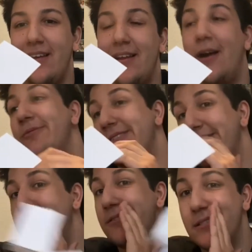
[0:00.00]
Now I'm going to
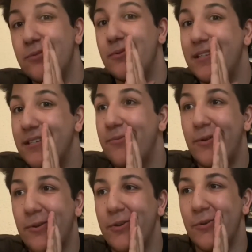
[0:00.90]
tell you, this one doesn't
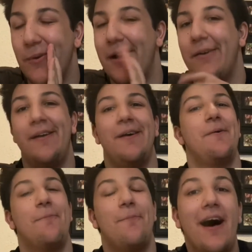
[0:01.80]
work too well,
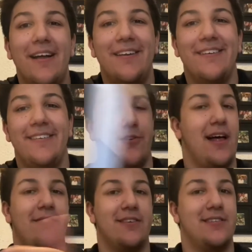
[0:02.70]
but you'll
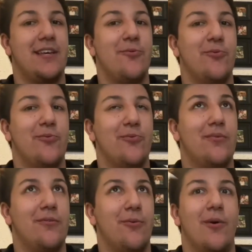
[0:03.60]
have to see
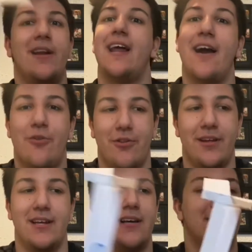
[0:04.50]
what it
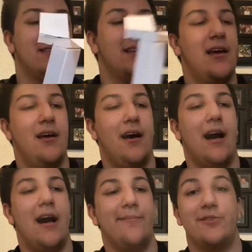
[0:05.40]
actually does.
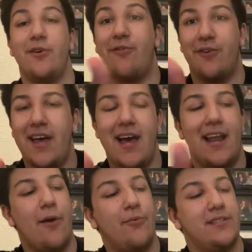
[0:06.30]
So for that,
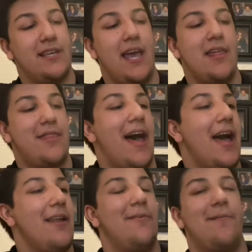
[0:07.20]
I would say
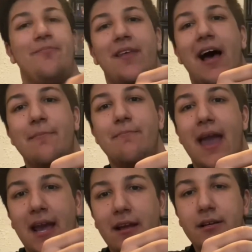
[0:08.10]
that I
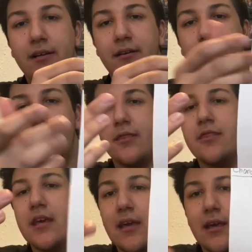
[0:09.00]
made
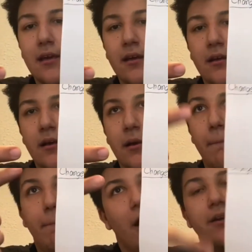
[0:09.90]
the
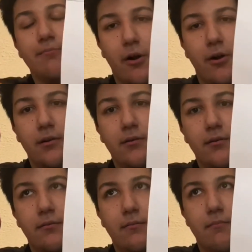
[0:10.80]
bottom part
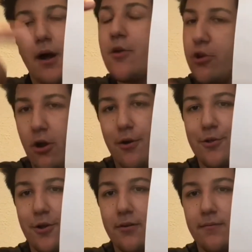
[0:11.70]
much
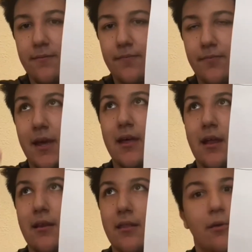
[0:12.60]
larger
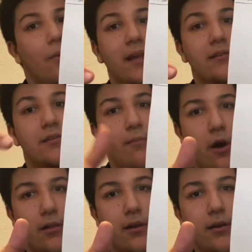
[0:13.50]
and the wings
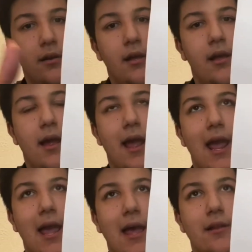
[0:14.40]
smaller,
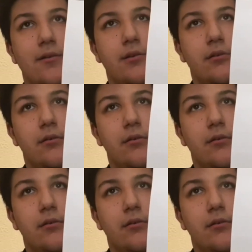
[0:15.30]
and